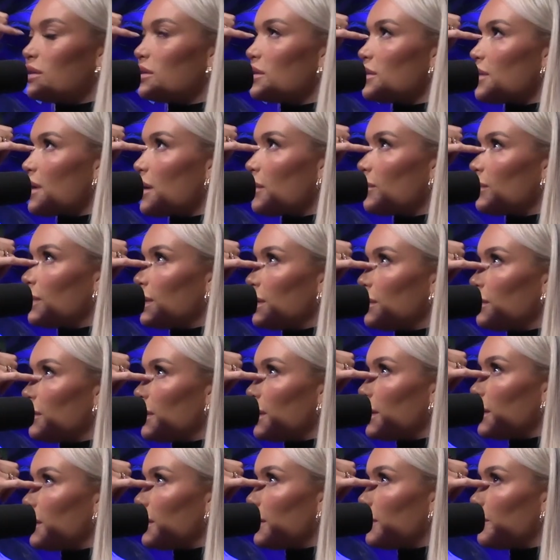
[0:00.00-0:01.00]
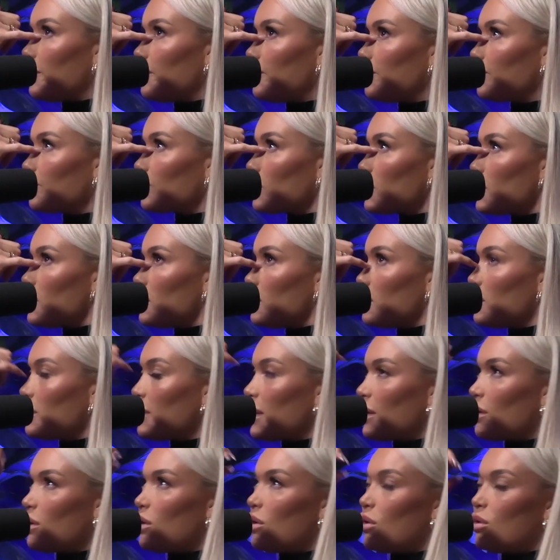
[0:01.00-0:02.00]
at that when I,
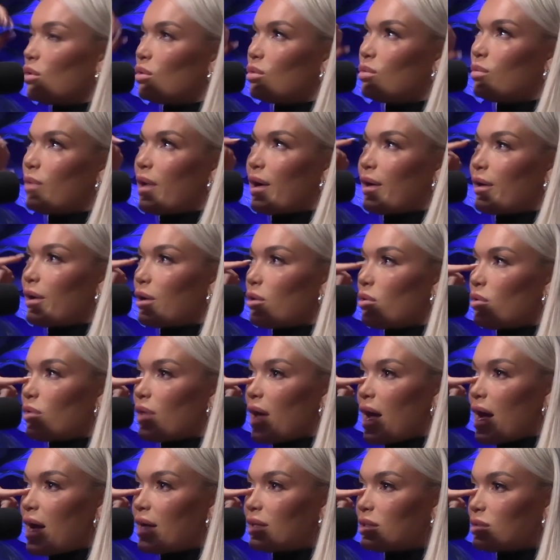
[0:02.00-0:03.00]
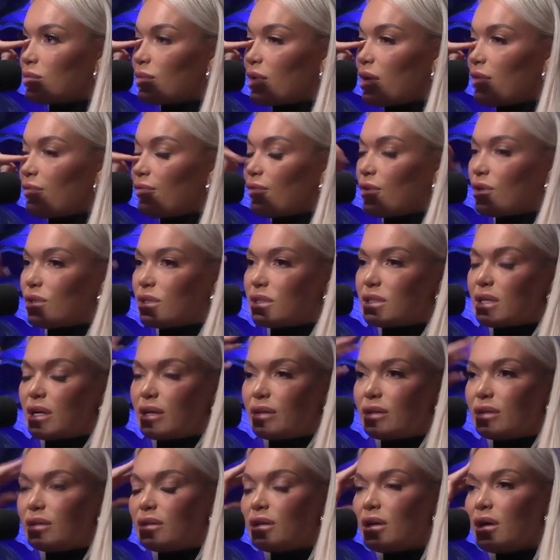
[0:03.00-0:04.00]
that whole wearing all the hats when I first
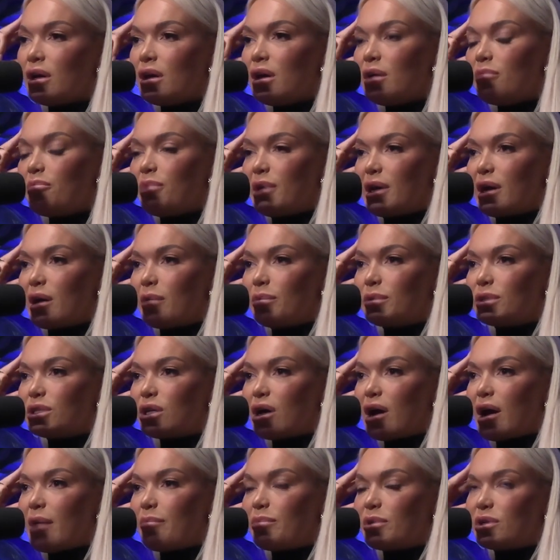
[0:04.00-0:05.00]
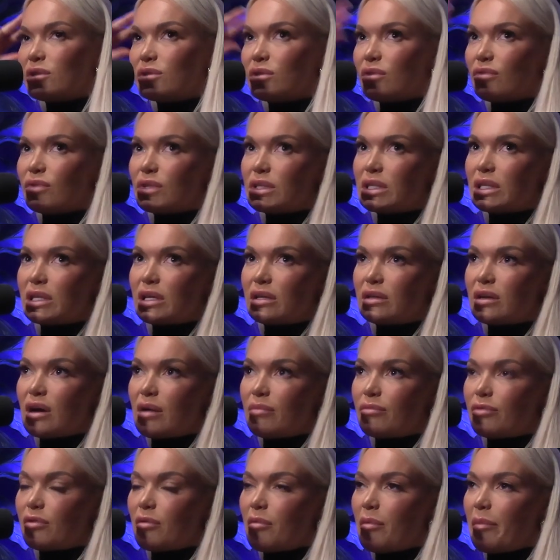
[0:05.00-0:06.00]
started Big Appetite, because obviously I'd
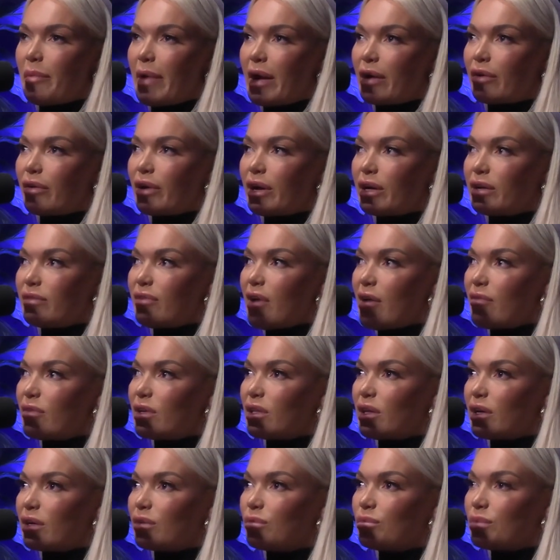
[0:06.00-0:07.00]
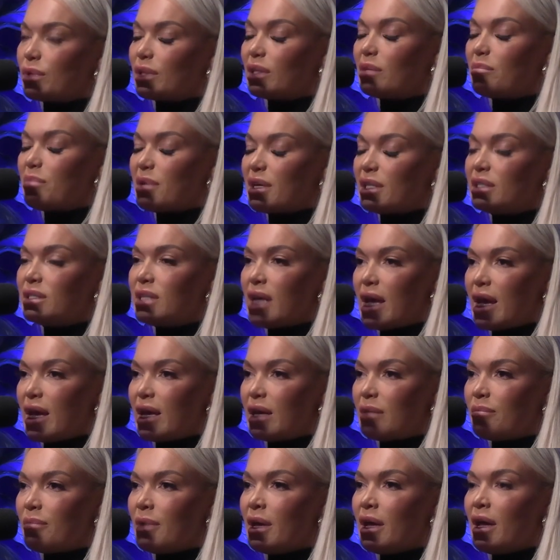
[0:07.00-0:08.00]
come from a background of having like a really big
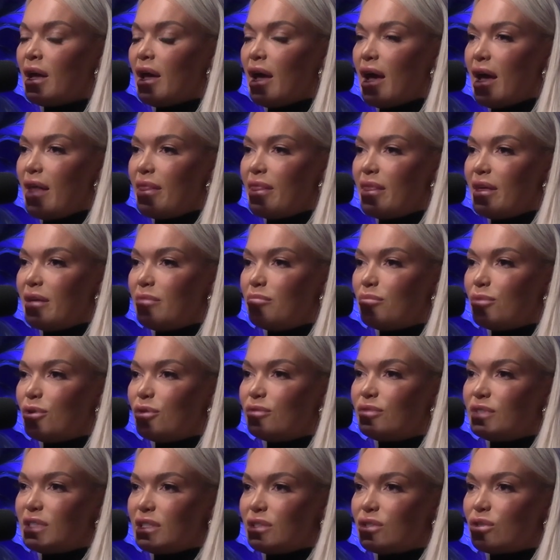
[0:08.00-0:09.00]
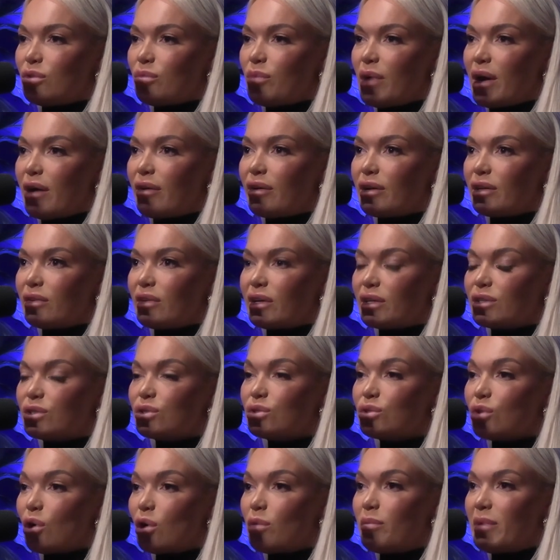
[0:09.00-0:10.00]
team and then moved into wearing like
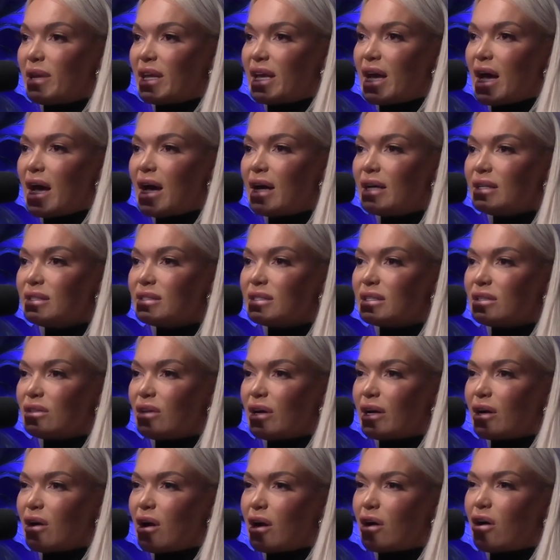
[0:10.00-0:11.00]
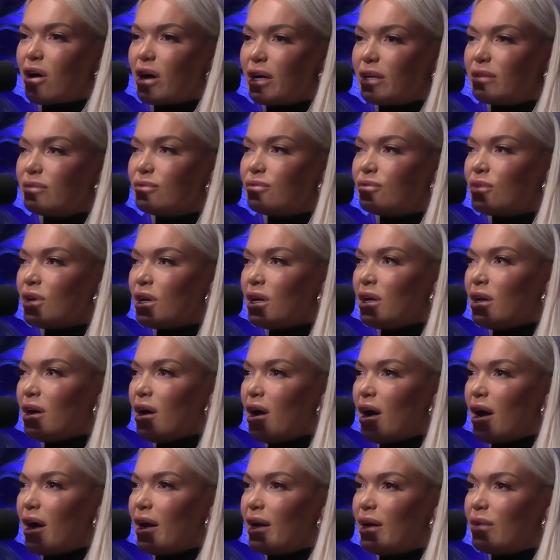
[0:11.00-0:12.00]
so many hats. And like,
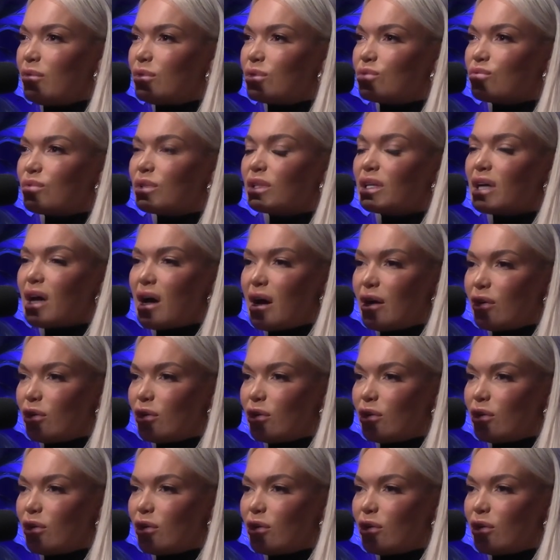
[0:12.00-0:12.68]
it was really hard